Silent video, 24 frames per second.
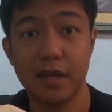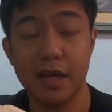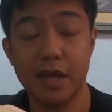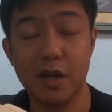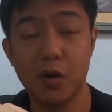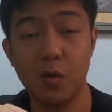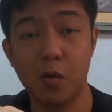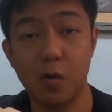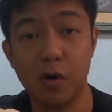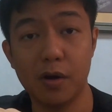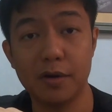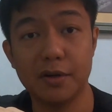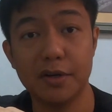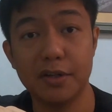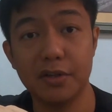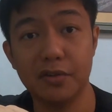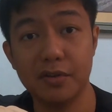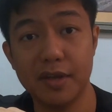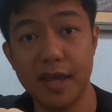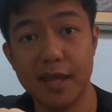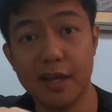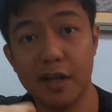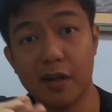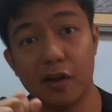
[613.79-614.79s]
in order
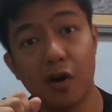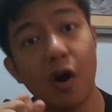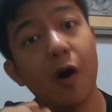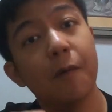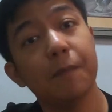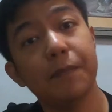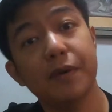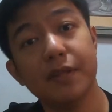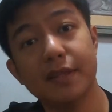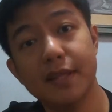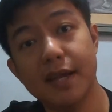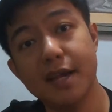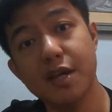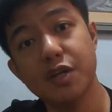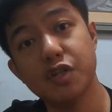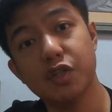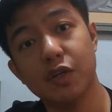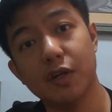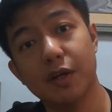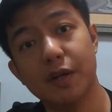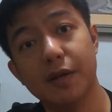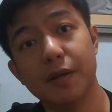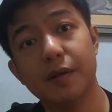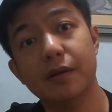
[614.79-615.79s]
to get a
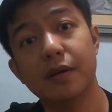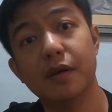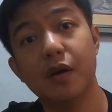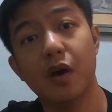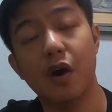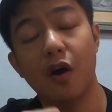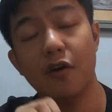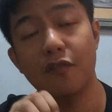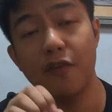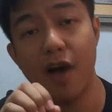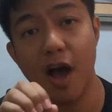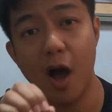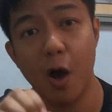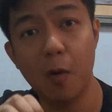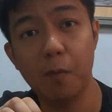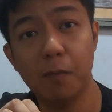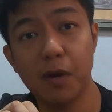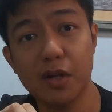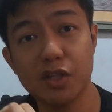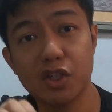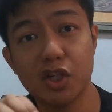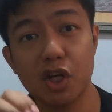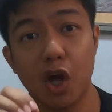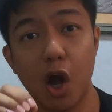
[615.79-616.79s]
computation of how
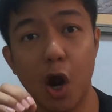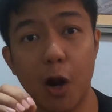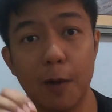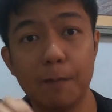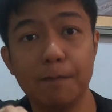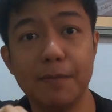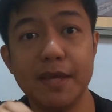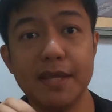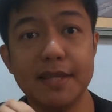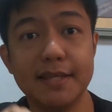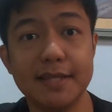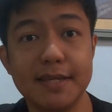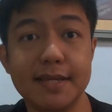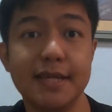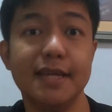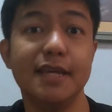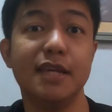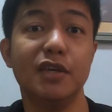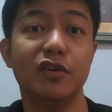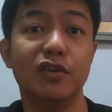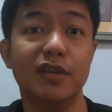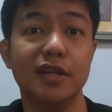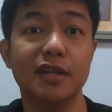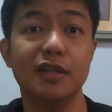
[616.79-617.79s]
much
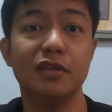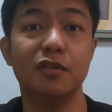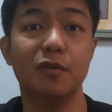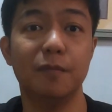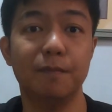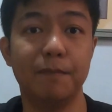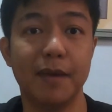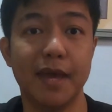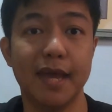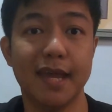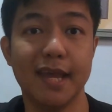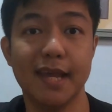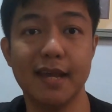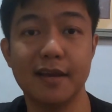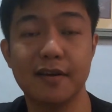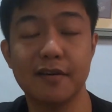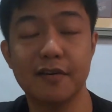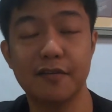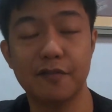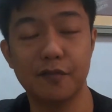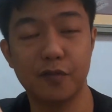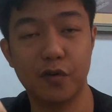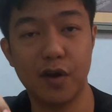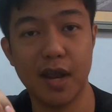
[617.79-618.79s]
RPT you need to pay
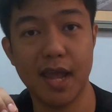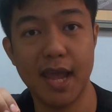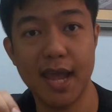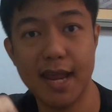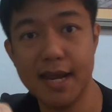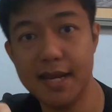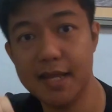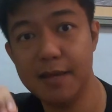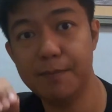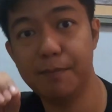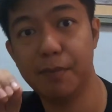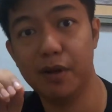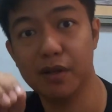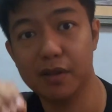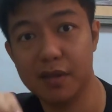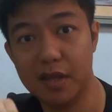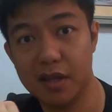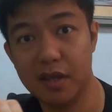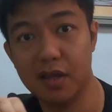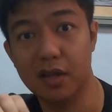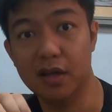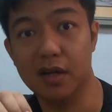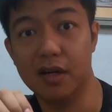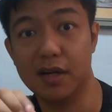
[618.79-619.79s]
for any
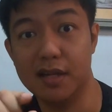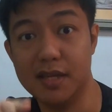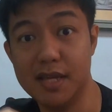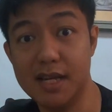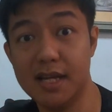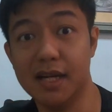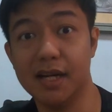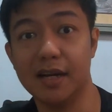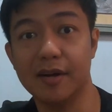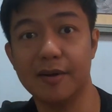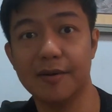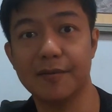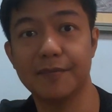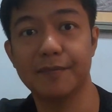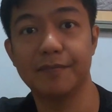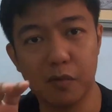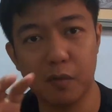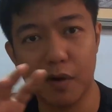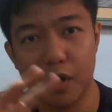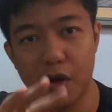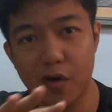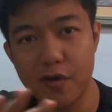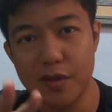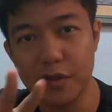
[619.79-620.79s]
particular year.
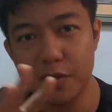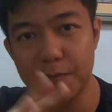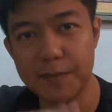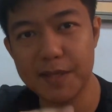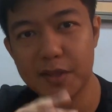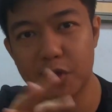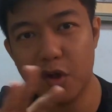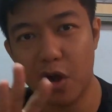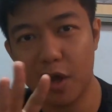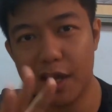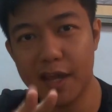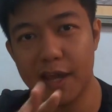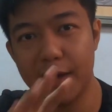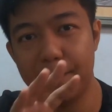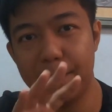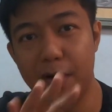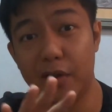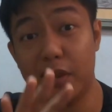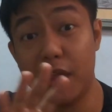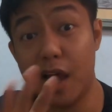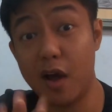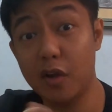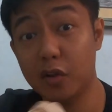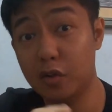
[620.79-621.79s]
We're going to be talking
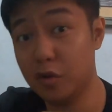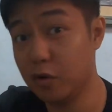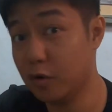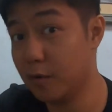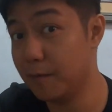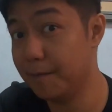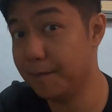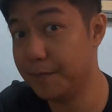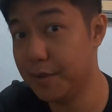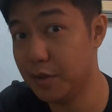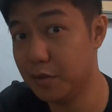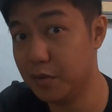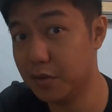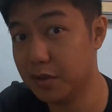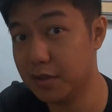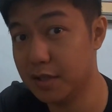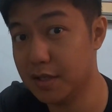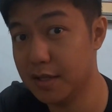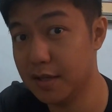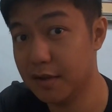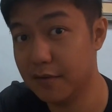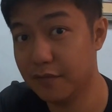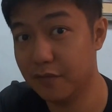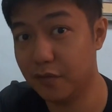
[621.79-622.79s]
about how to compute
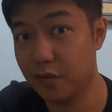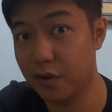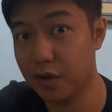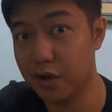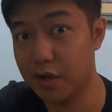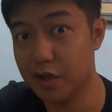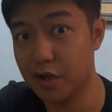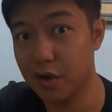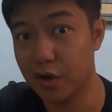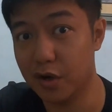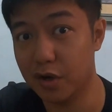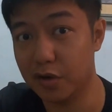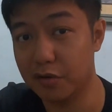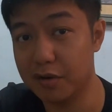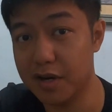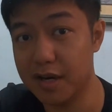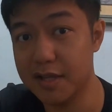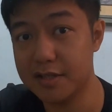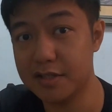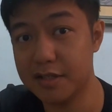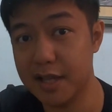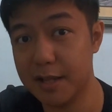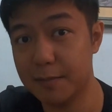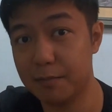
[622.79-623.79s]
for your real
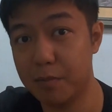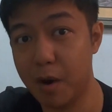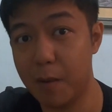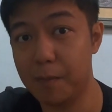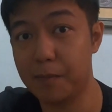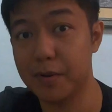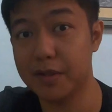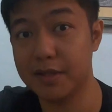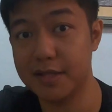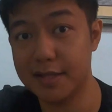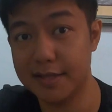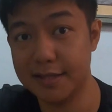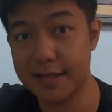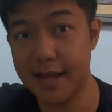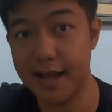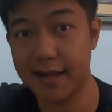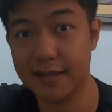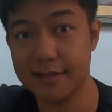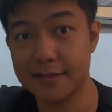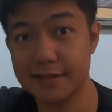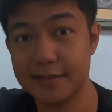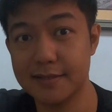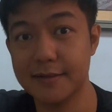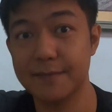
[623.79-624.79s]
estate property
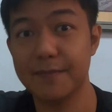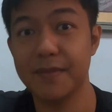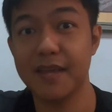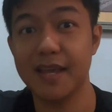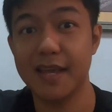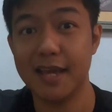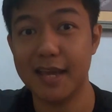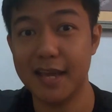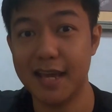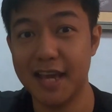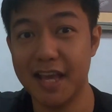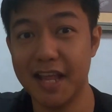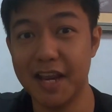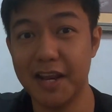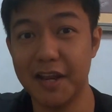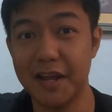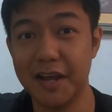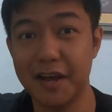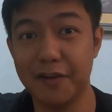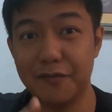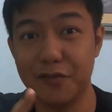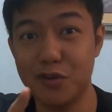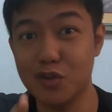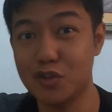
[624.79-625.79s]
tax in
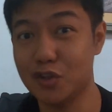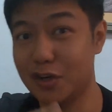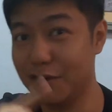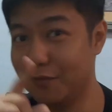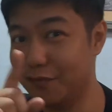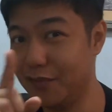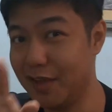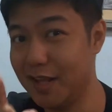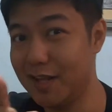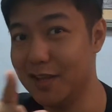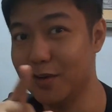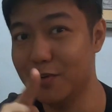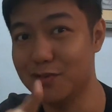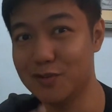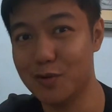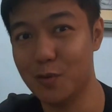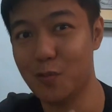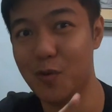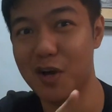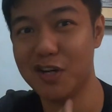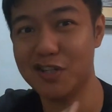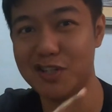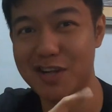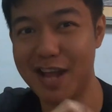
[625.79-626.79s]
a future video, so
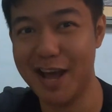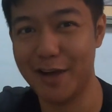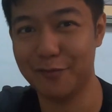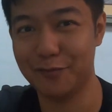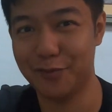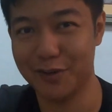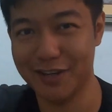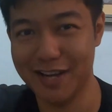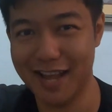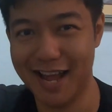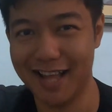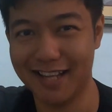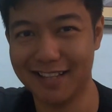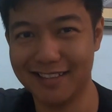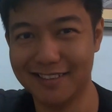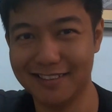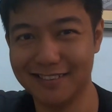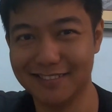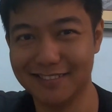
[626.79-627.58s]
watch out for that.